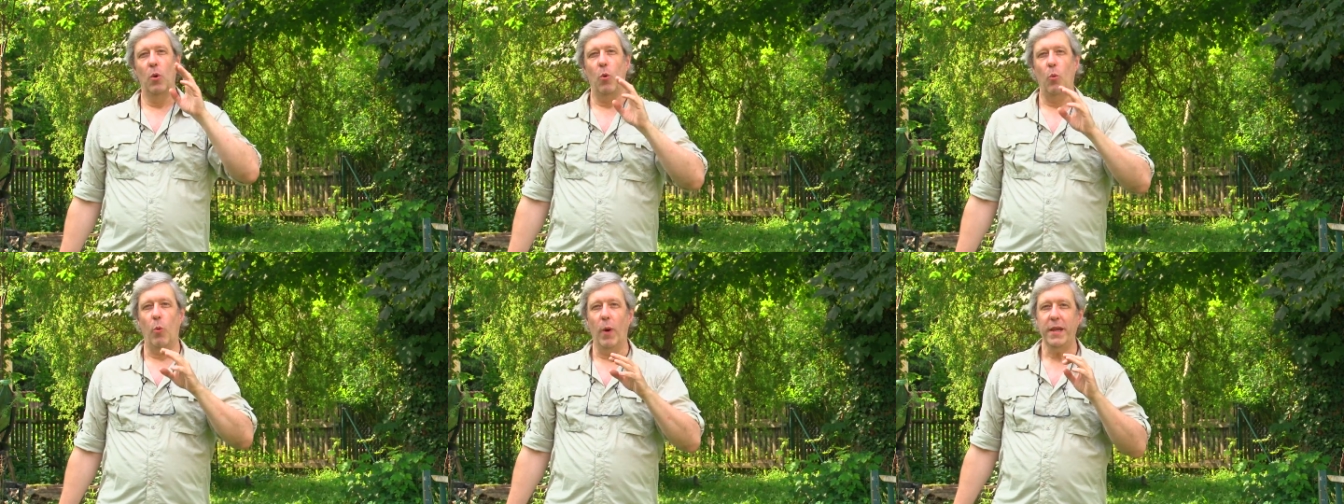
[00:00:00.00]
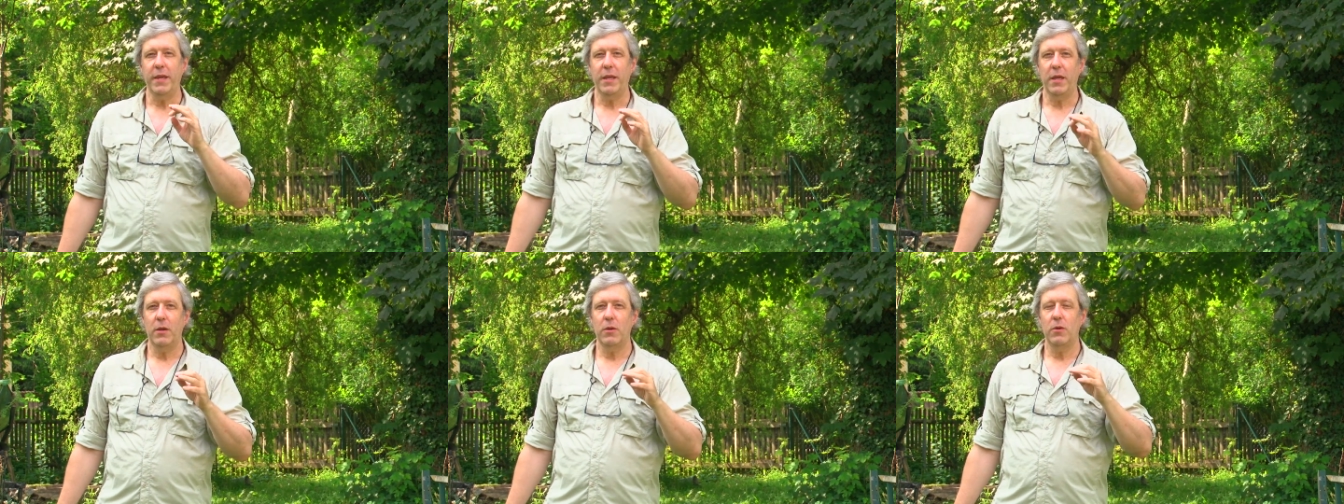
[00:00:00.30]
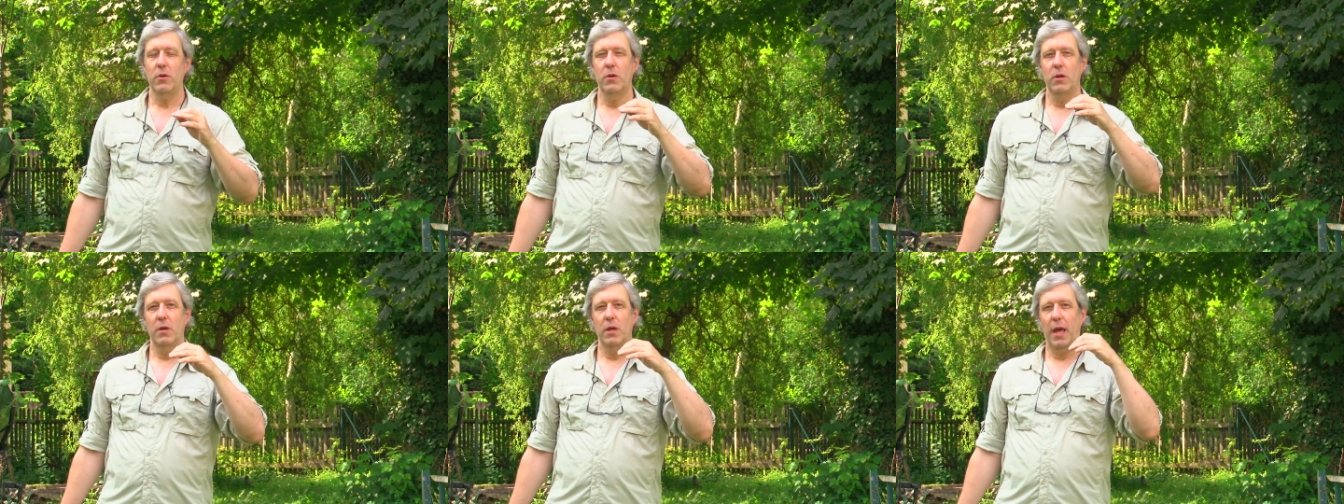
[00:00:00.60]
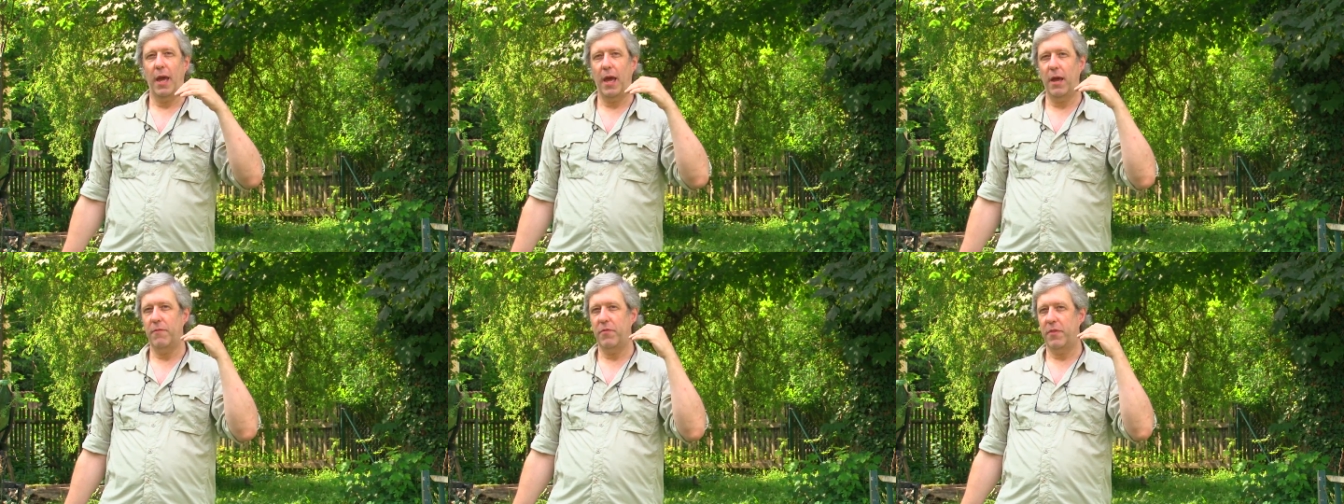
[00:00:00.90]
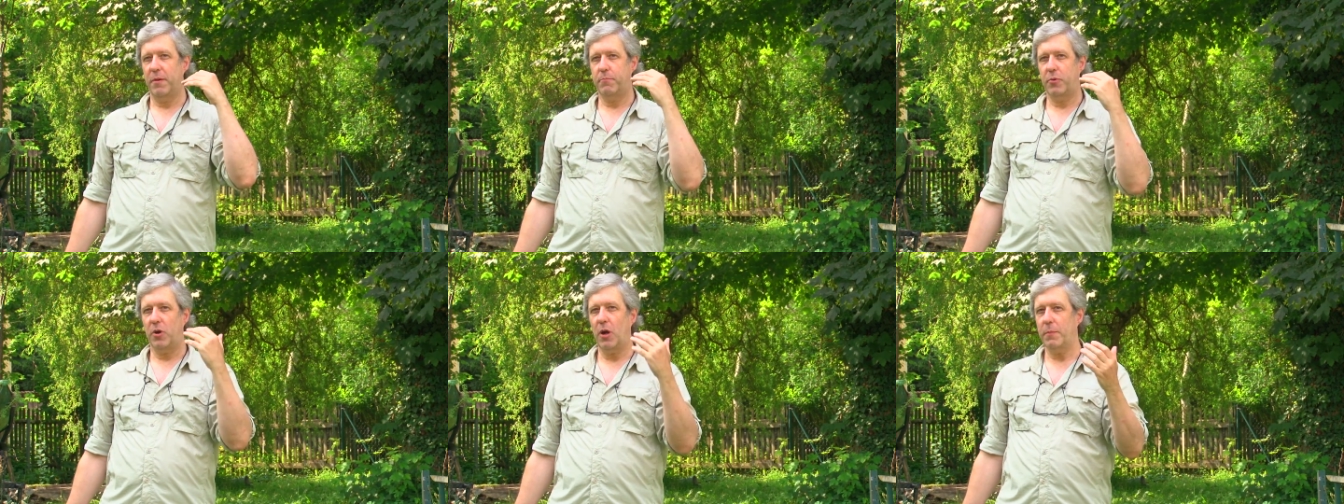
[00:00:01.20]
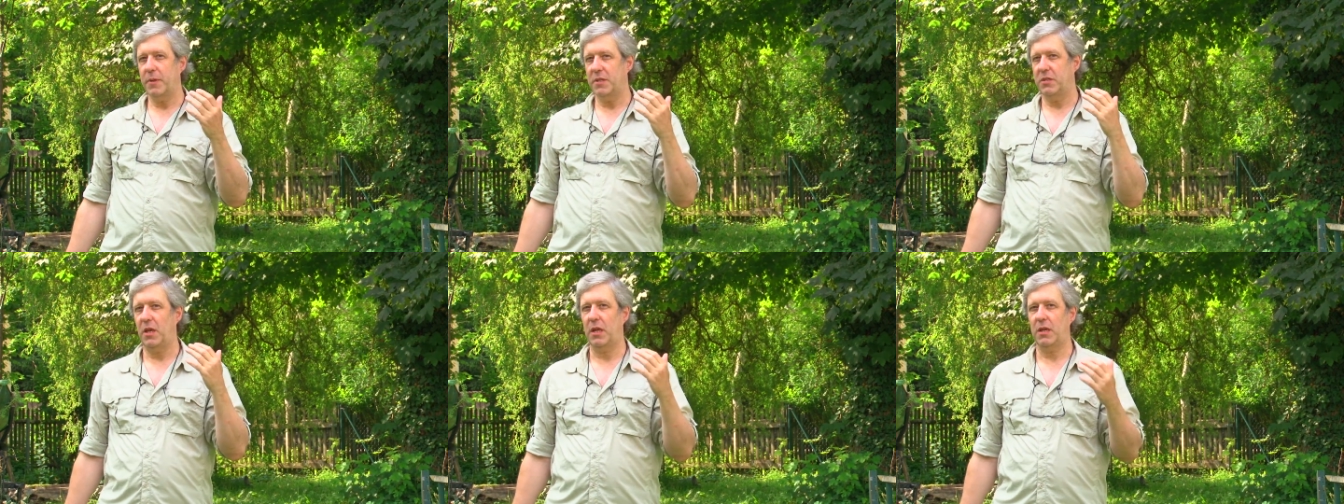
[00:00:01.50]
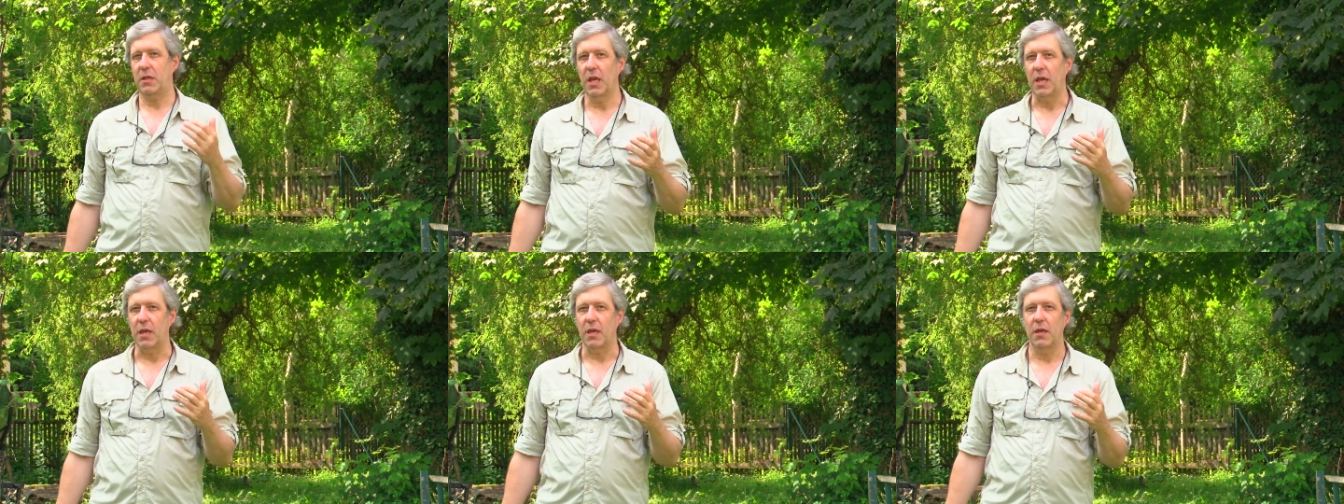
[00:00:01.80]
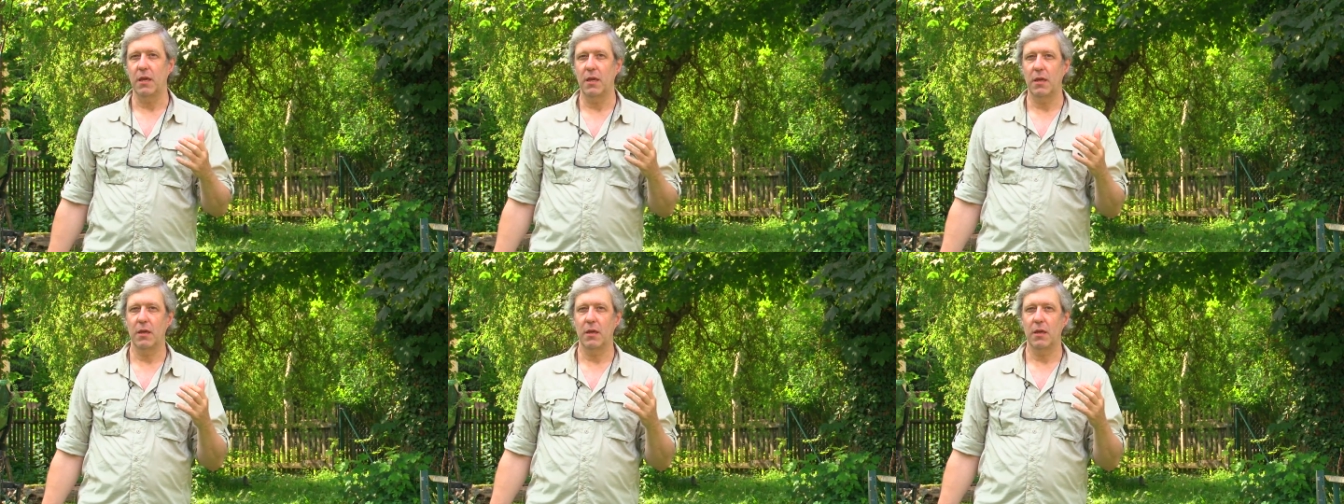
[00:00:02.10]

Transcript: when you have the proper technique,